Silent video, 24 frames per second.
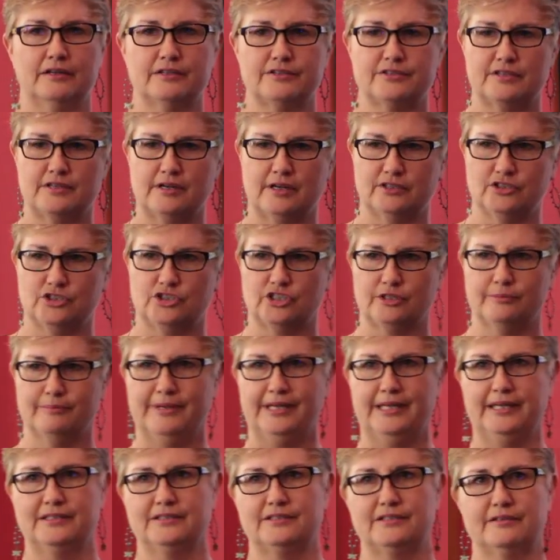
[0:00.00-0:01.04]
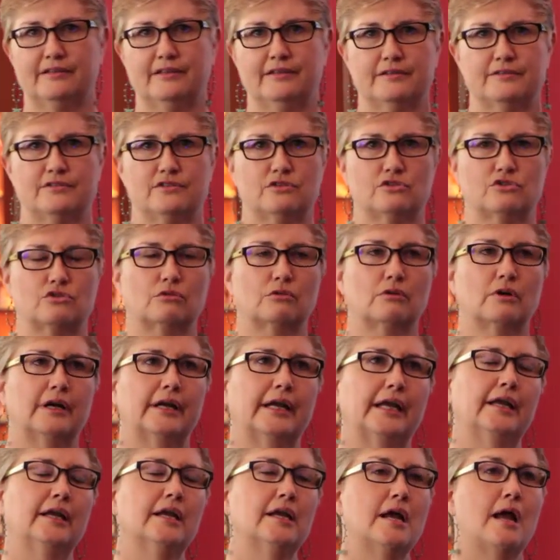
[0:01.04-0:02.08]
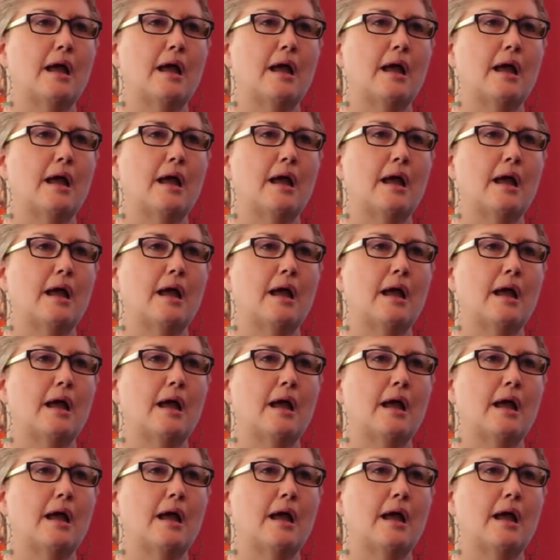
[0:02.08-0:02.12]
It's not germane to this story.